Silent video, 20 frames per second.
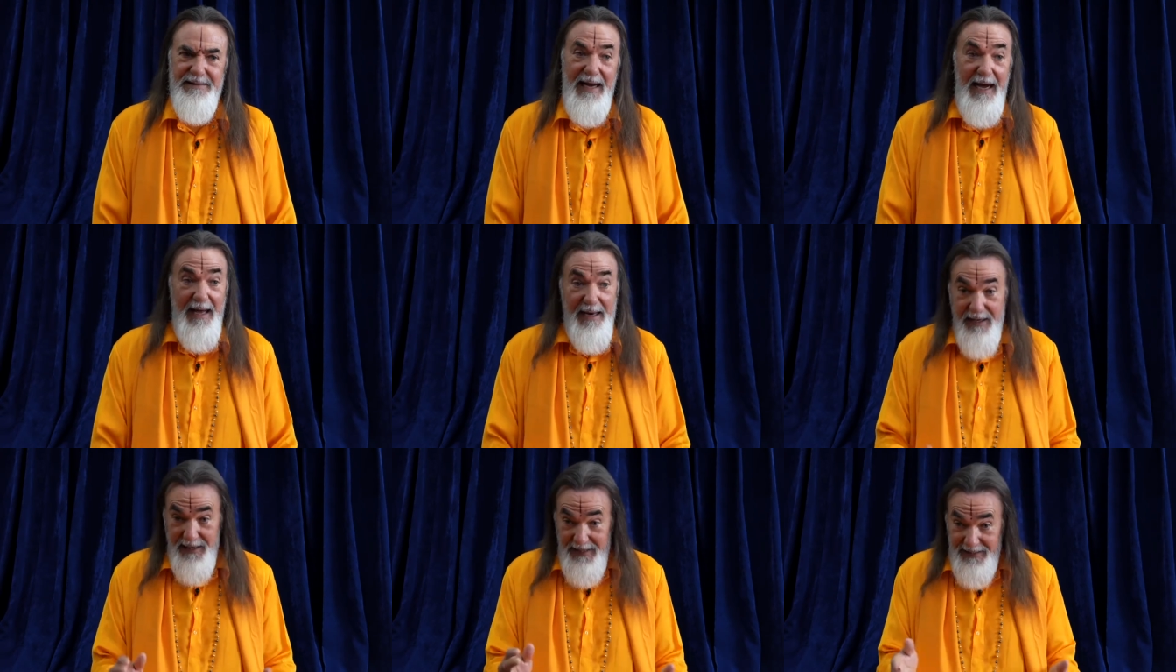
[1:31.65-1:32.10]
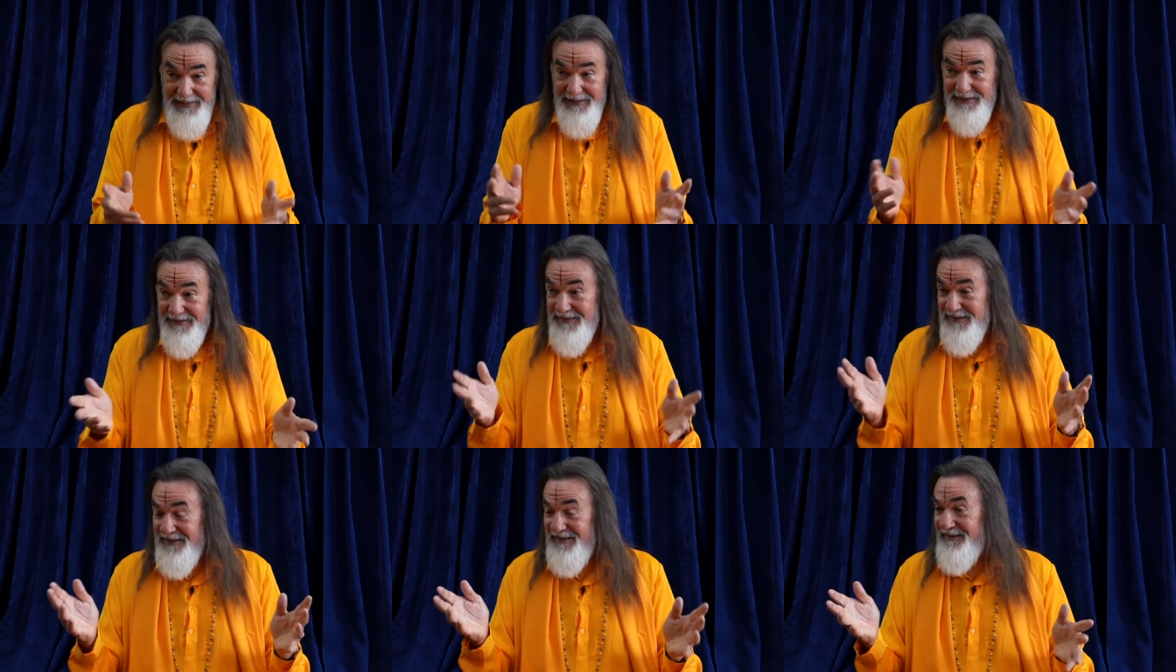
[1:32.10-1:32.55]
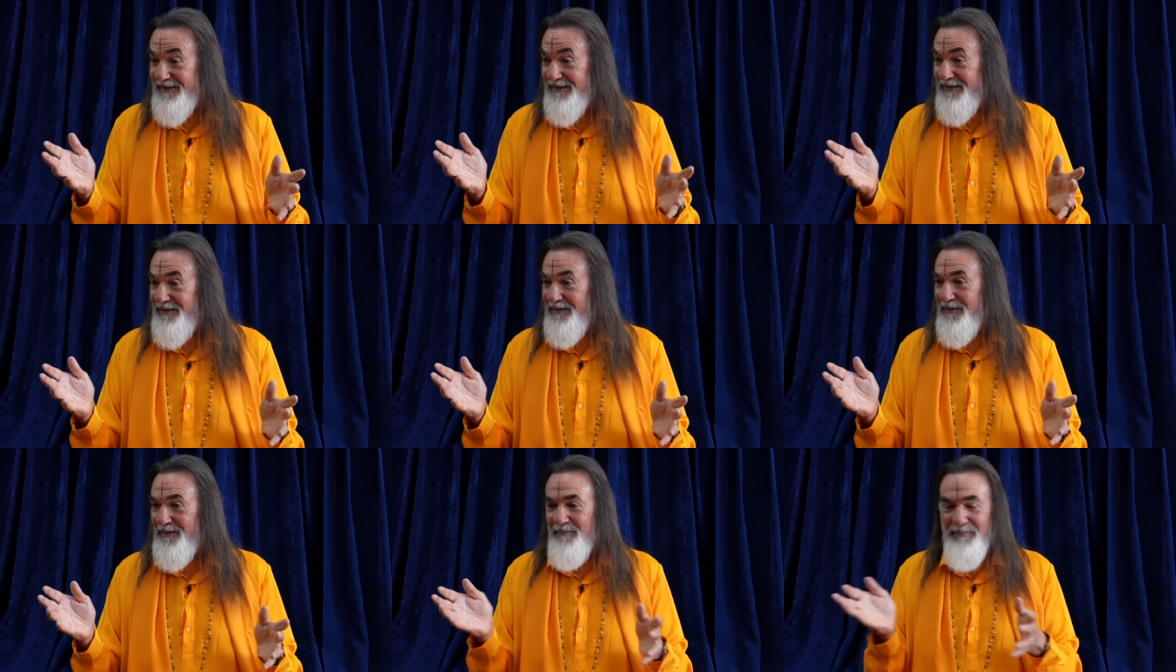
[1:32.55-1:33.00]
are linked
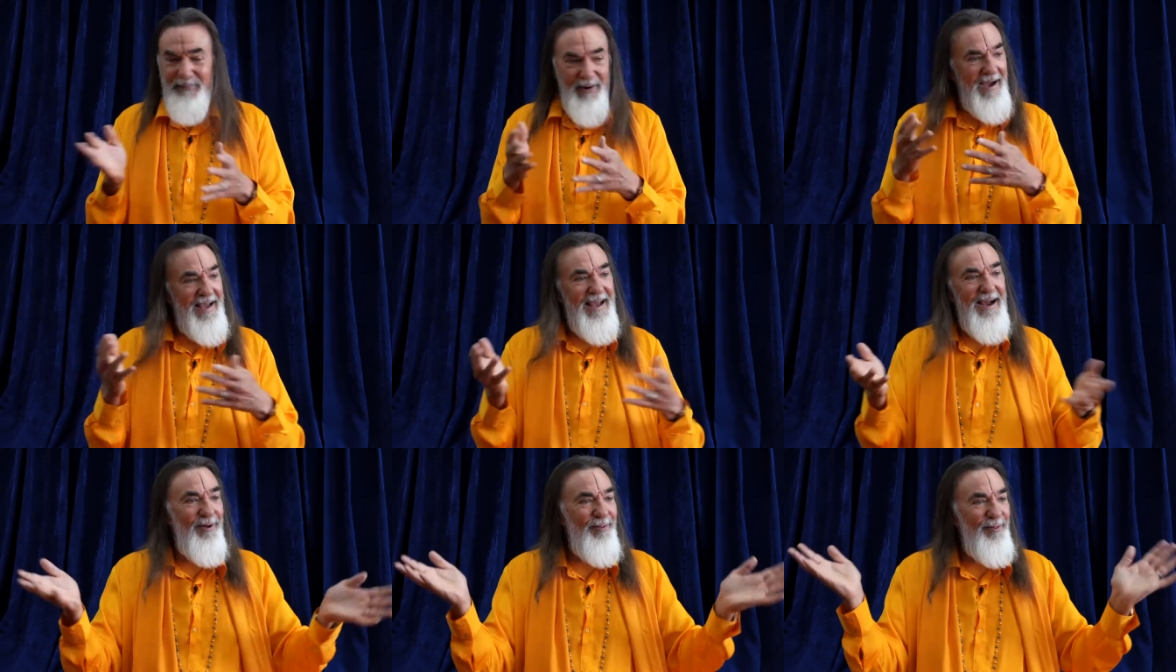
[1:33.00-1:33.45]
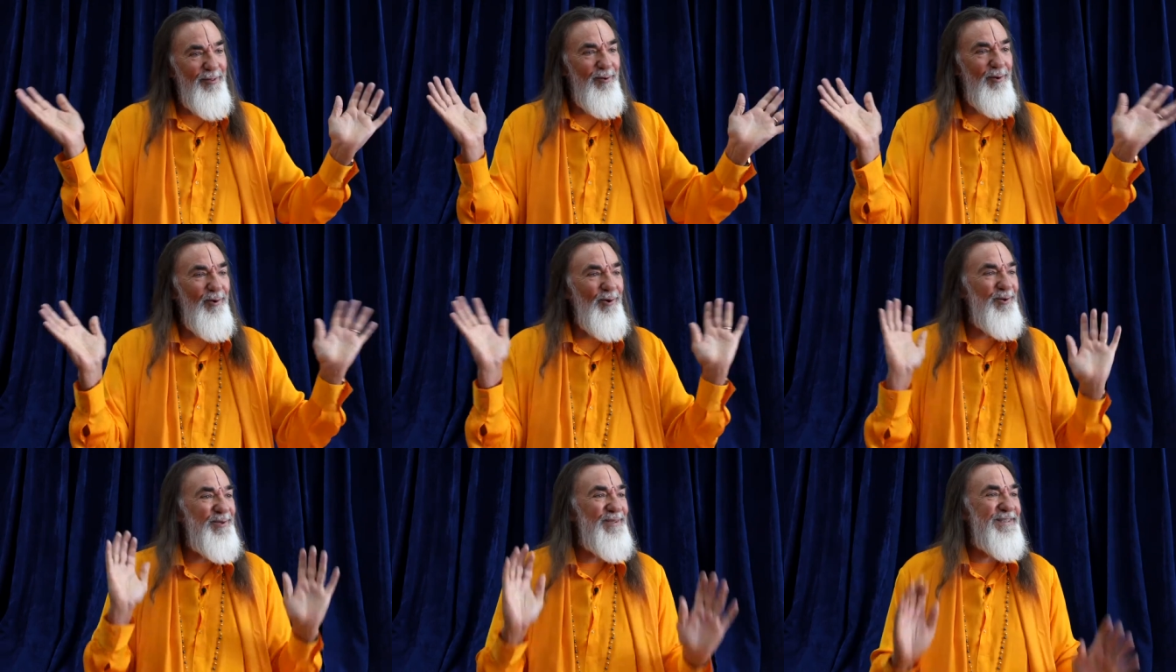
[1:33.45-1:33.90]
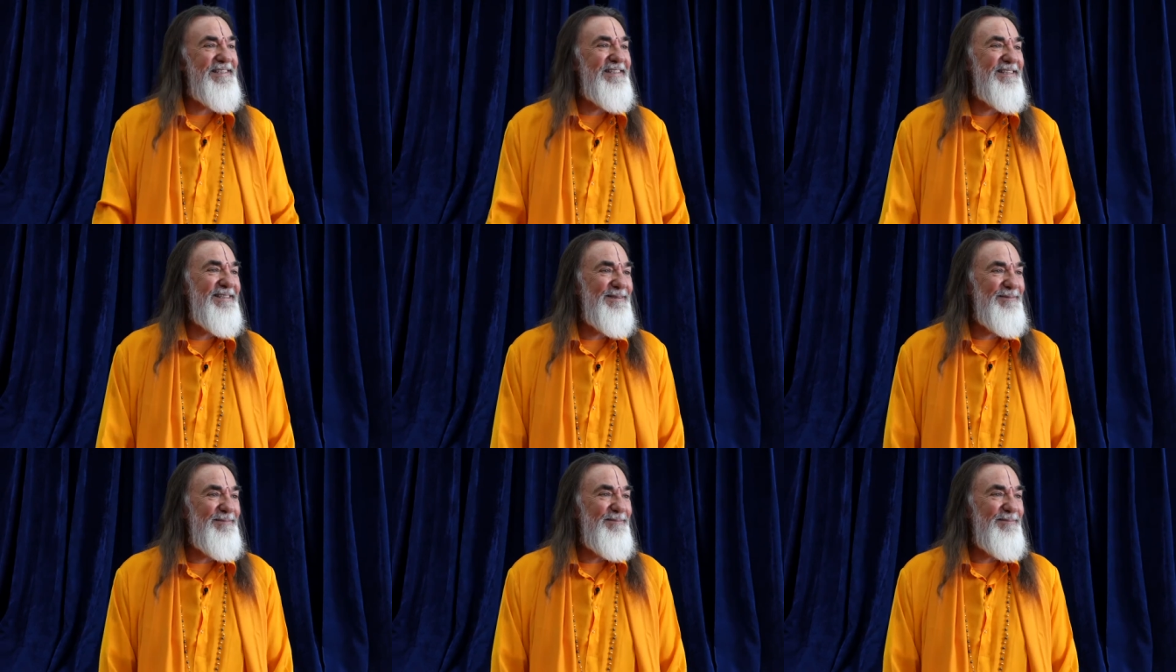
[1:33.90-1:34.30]
by our thoughts.